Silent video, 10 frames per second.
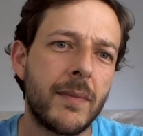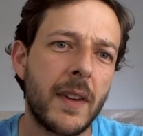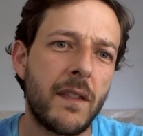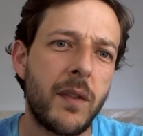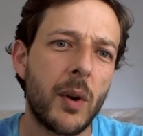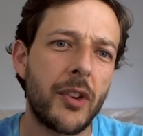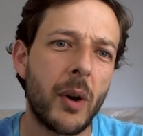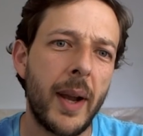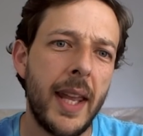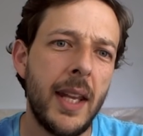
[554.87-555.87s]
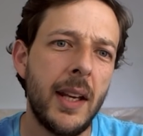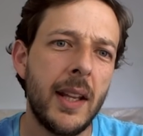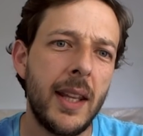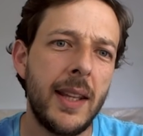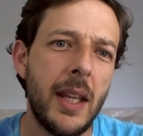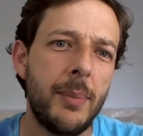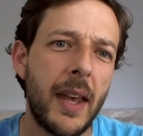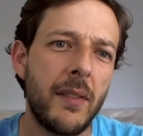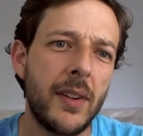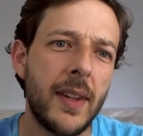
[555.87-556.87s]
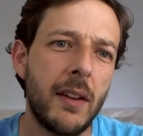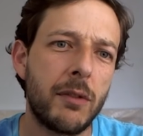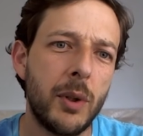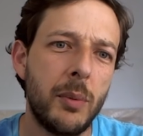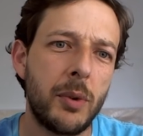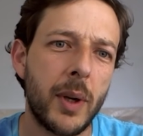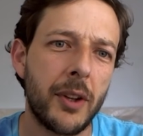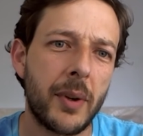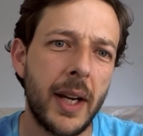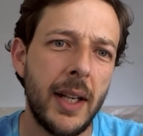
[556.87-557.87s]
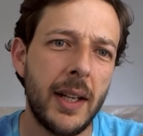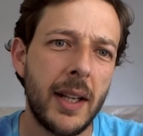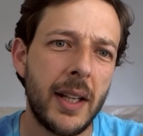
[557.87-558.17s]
Force our way in. He keeps having to give room to us, right?